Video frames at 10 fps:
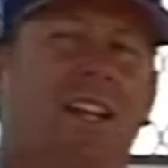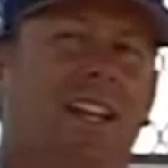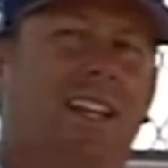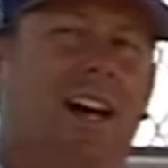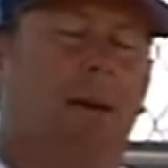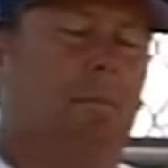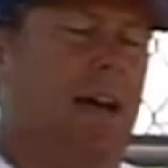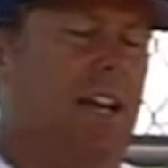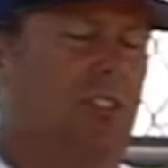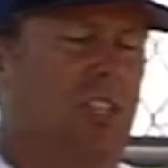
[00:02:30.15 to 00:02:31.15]
Now I
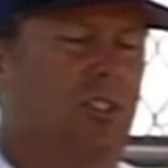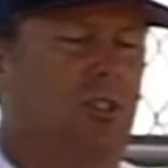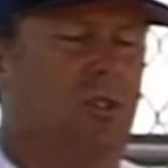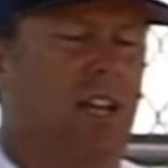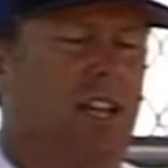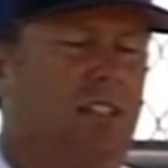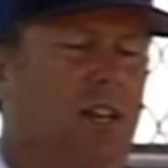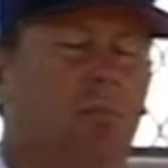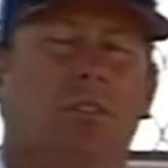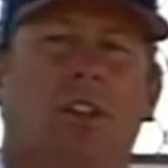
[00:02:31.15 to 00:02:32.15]
backed these two guys
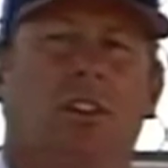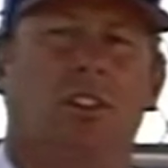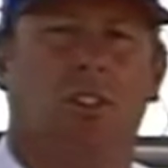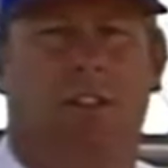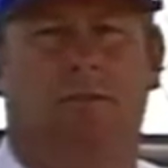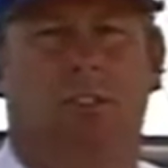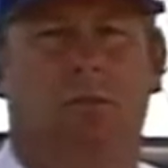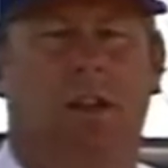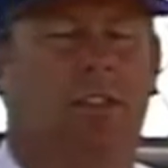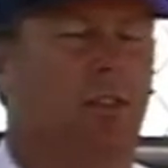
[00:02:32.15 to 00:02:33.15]
up with Gary Sheffield,
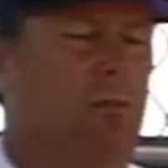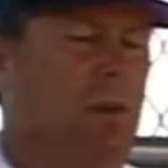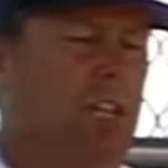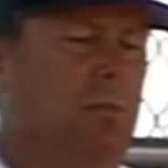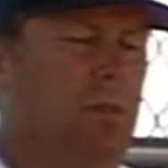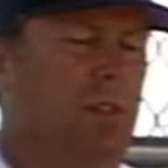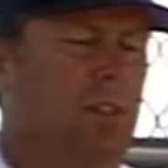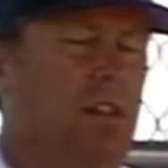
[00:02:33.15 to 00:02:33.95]
my third baseman.